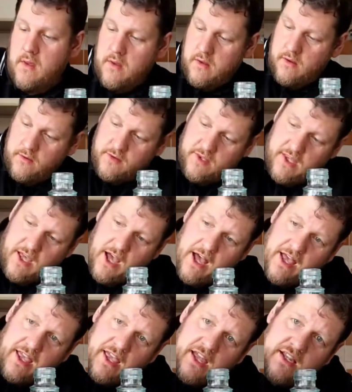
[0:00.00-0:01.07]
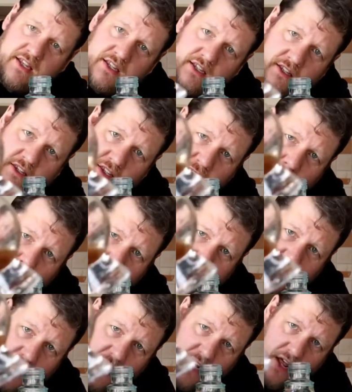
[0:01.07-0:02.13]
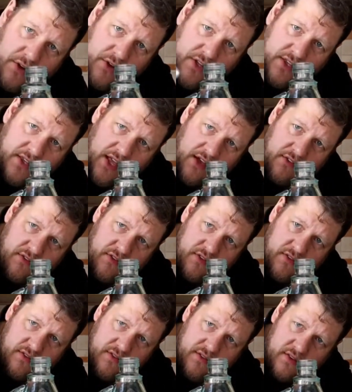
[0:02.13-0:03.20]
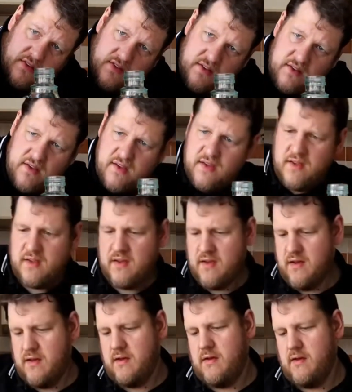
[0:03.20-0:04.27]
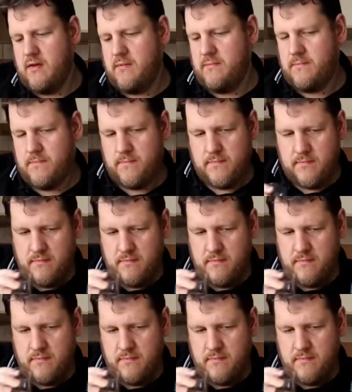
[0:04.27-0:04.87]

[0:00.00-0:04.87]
you see, I get some of the cloudy stuff um,